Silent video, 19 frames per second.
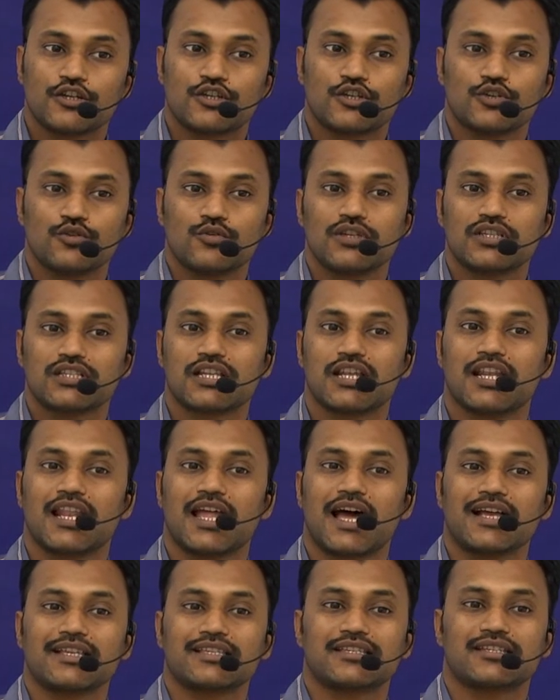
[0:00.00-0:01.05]
to his
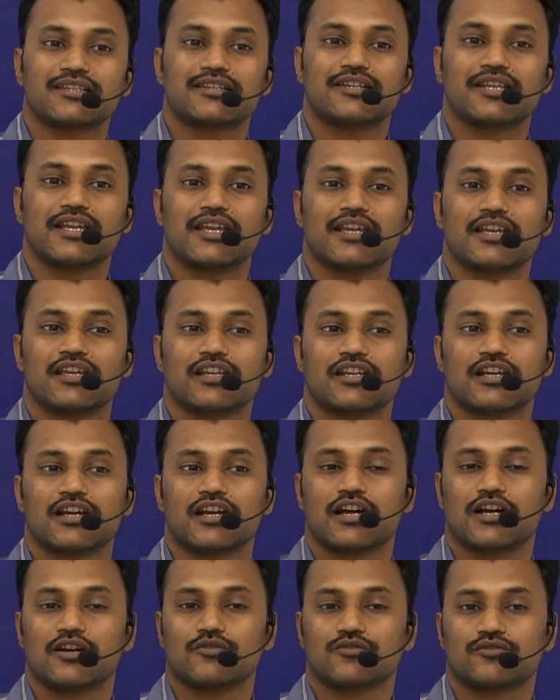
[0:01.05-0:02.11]
last day in a
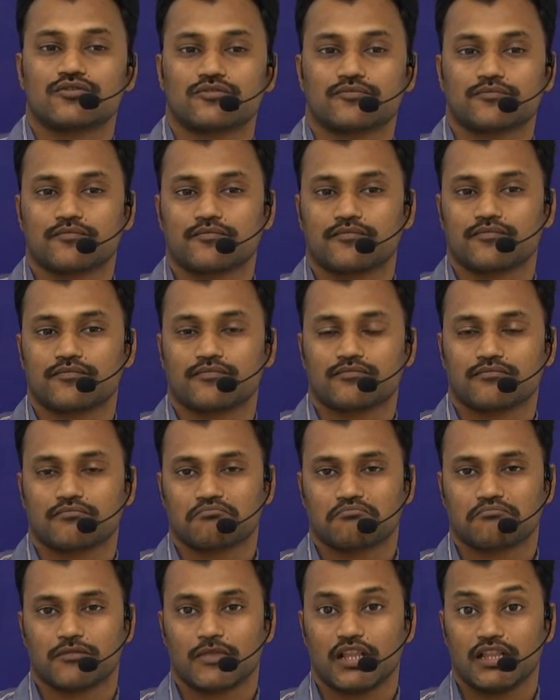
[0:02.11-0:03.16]
house,
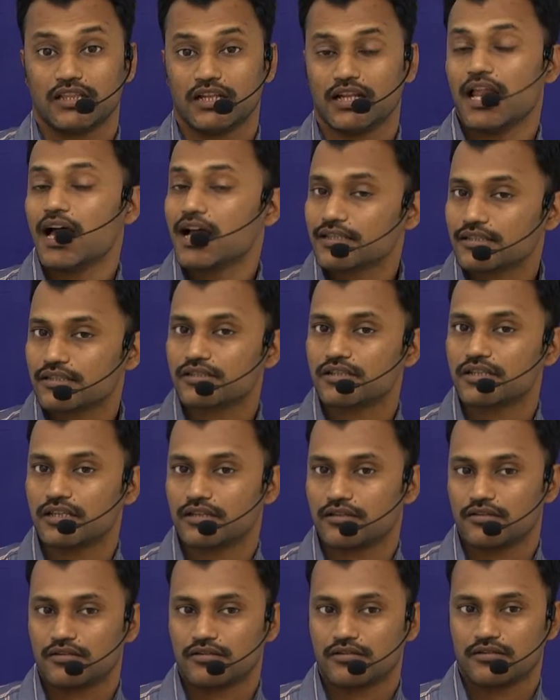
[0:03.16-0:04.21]
the last day
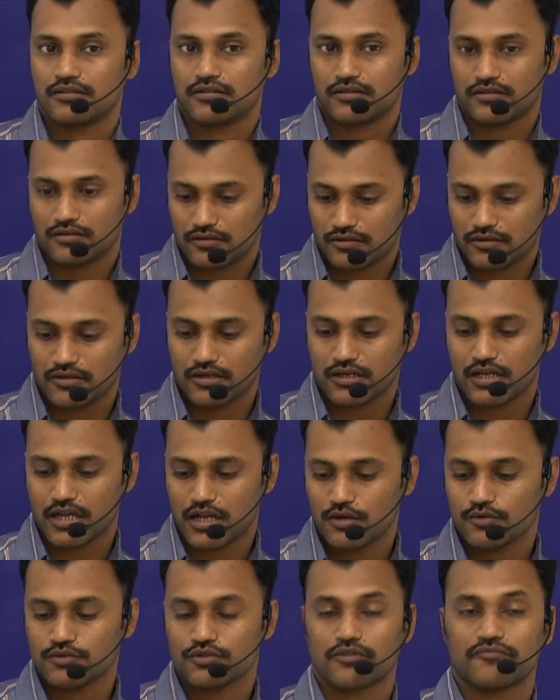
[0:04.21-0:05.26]
on a
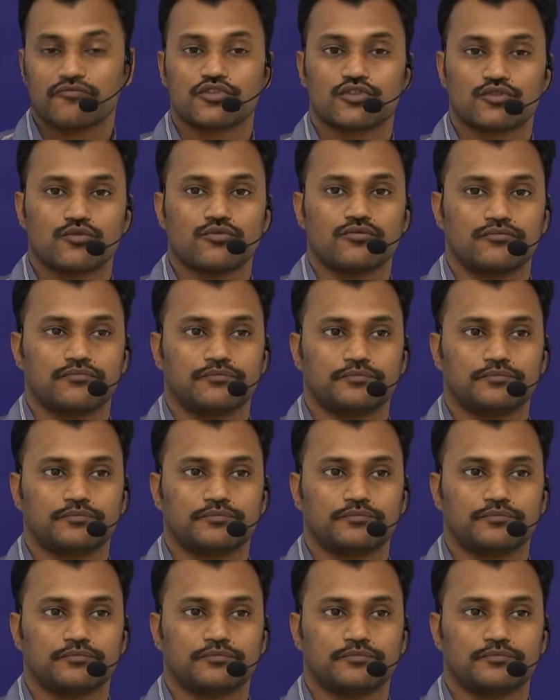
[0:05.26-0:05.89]
house of his own.